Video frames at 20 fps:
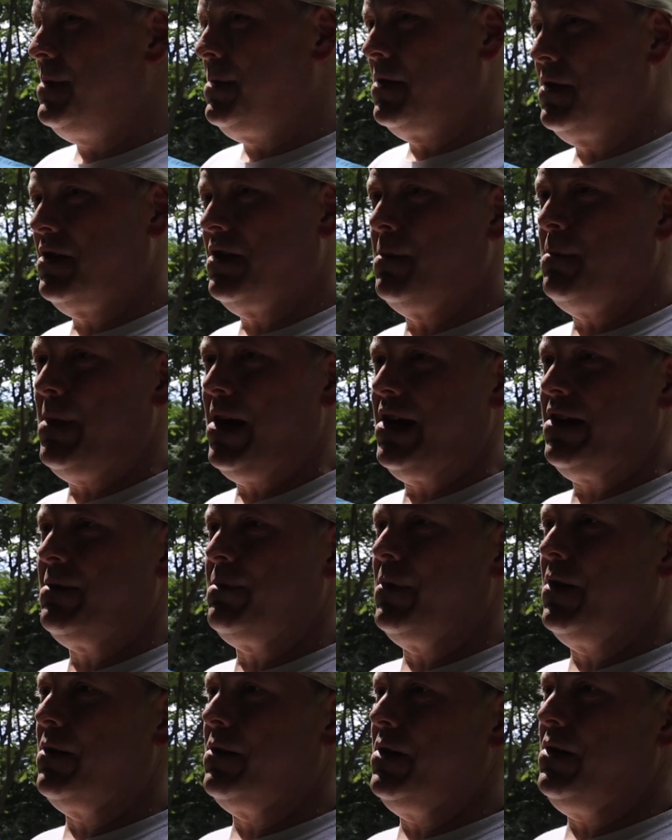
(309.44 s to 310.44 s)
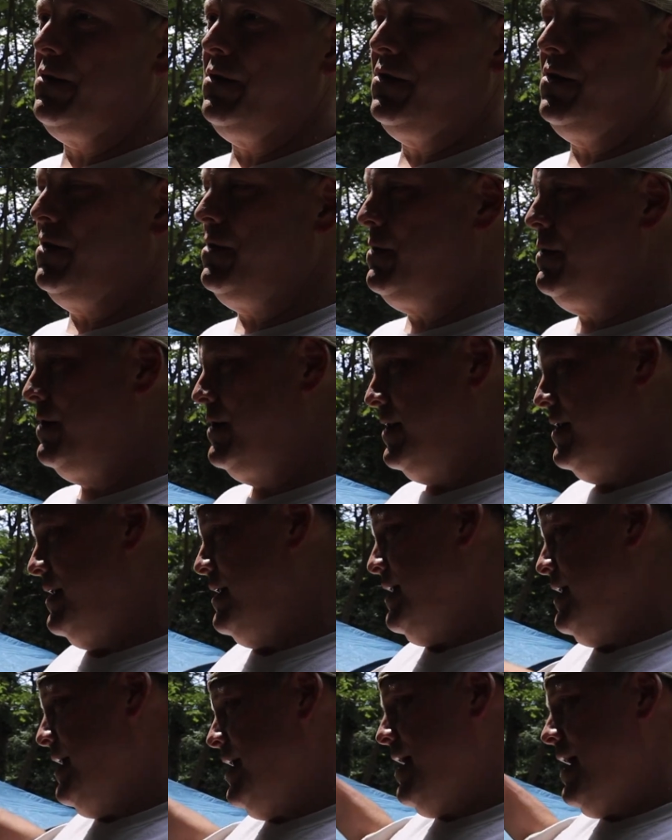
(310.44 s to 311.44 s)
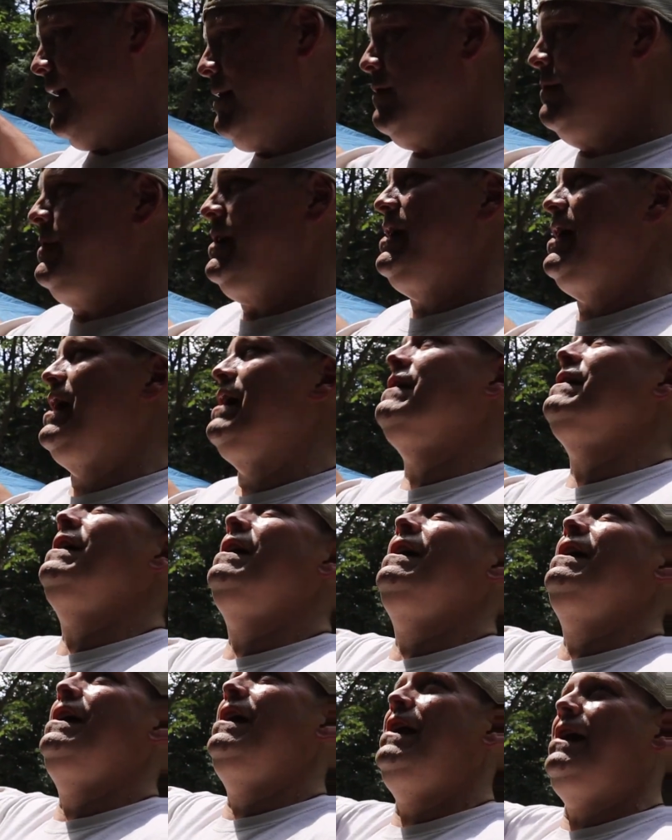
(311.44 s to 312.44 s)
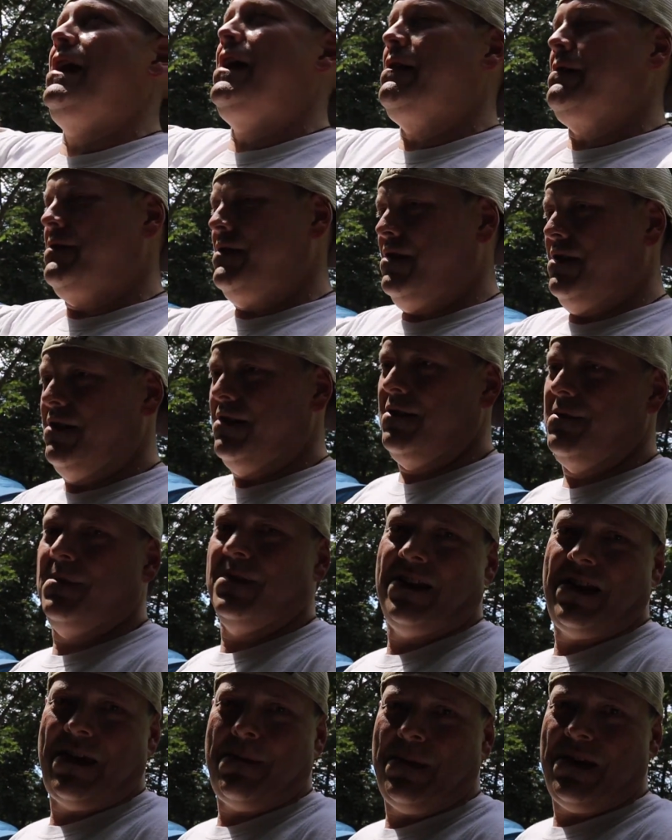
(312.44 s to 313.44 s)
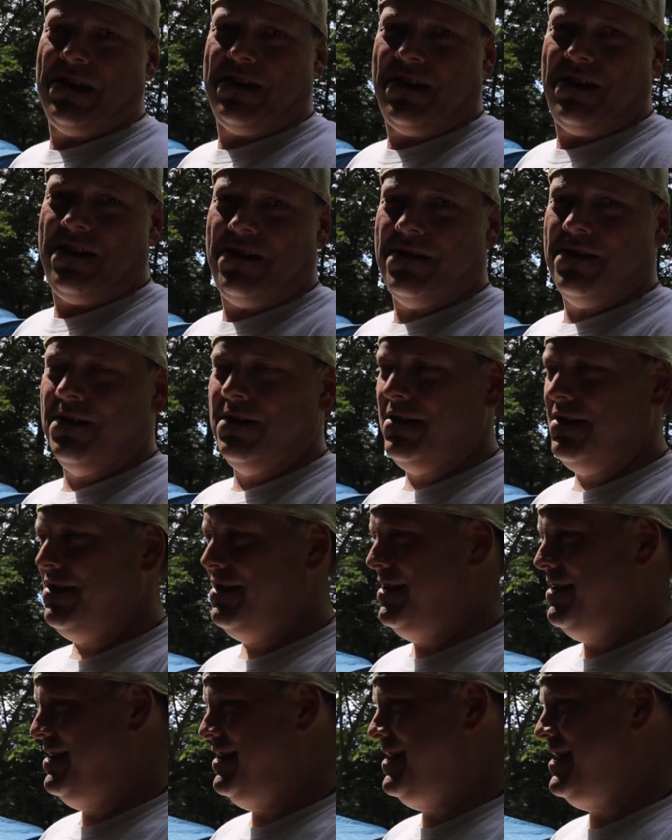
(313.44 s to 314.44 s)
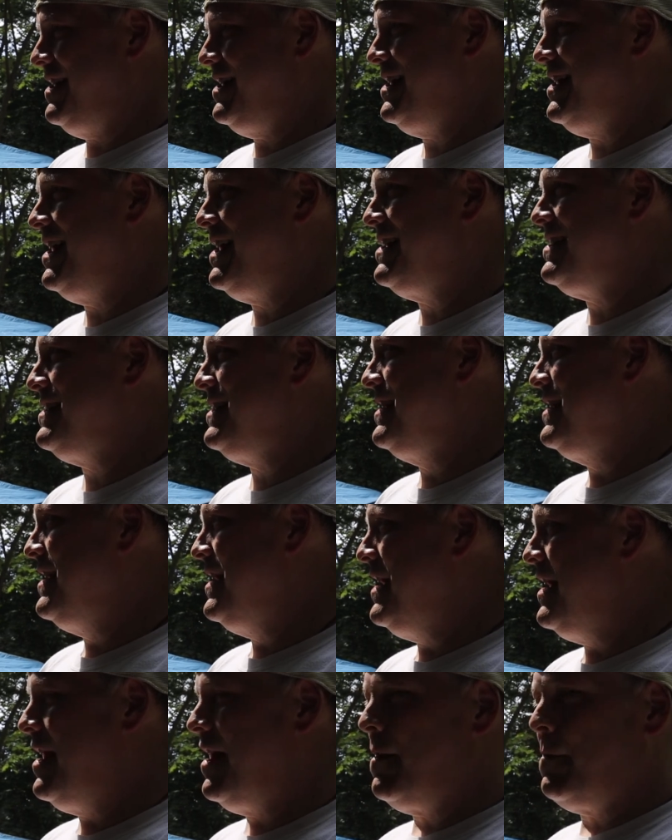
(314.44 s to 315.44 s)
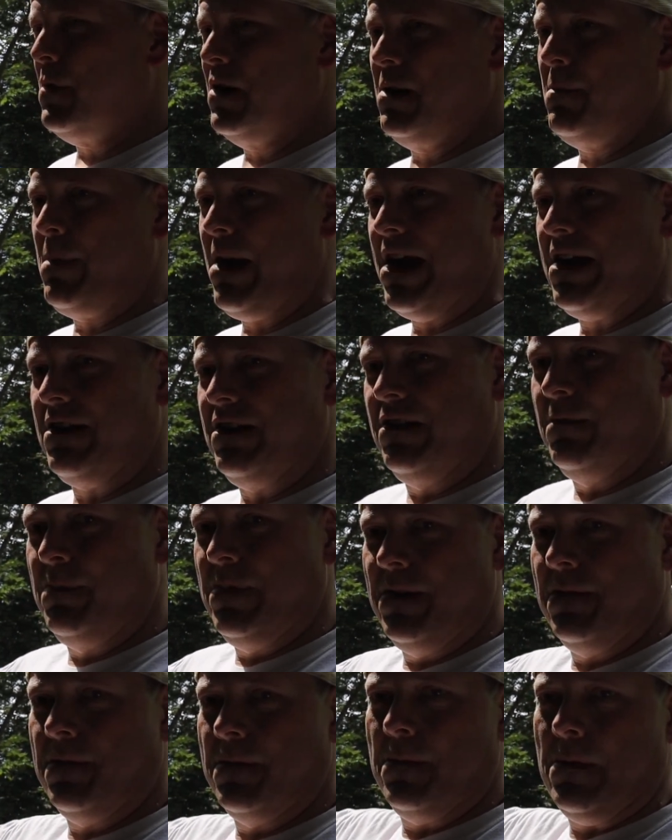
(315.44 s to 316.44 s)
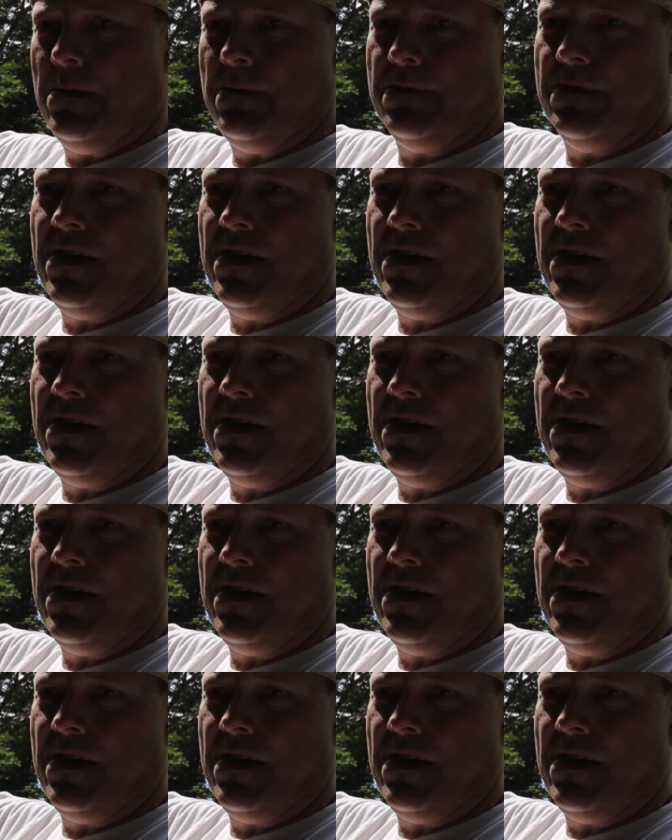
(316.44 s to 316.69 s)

supposed to come back tomorrow so I will be down and out by the time that's here all right guys I'll bring you back in a little bit from on